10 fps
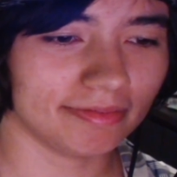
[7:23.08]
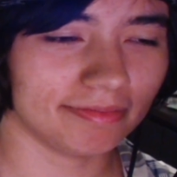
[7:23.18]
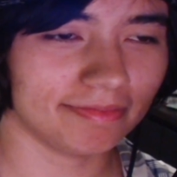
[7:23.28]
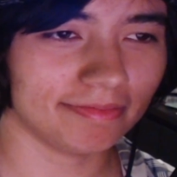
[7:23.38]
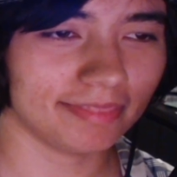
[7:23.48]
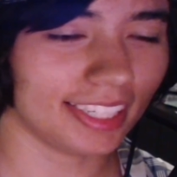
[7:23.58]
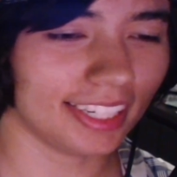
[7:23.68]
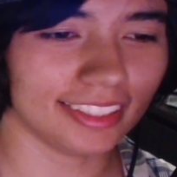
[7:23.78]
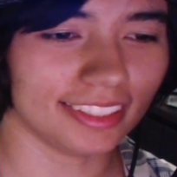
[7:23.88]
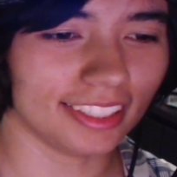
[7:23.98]
Yeah,
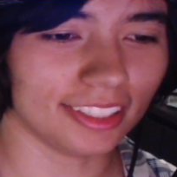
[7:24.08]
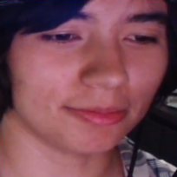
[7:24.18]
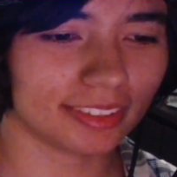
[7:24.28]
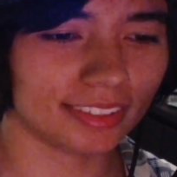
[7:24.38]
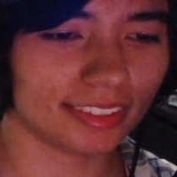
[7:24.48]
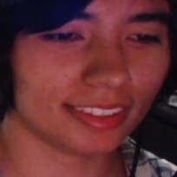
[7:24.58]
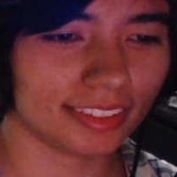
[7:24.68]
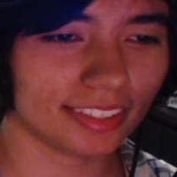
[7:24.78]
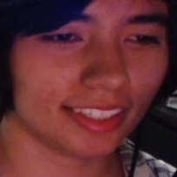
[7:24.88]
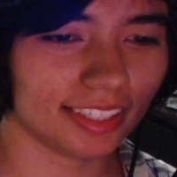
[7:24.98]
no.
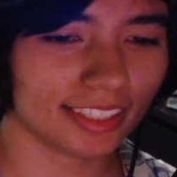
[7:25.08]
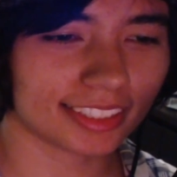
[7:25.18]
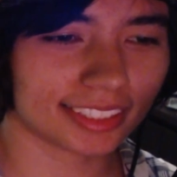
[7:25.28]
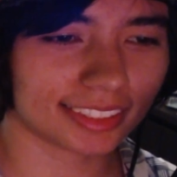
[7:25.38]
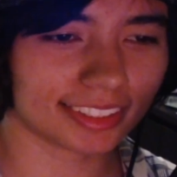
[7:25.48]
Right. It'll be there.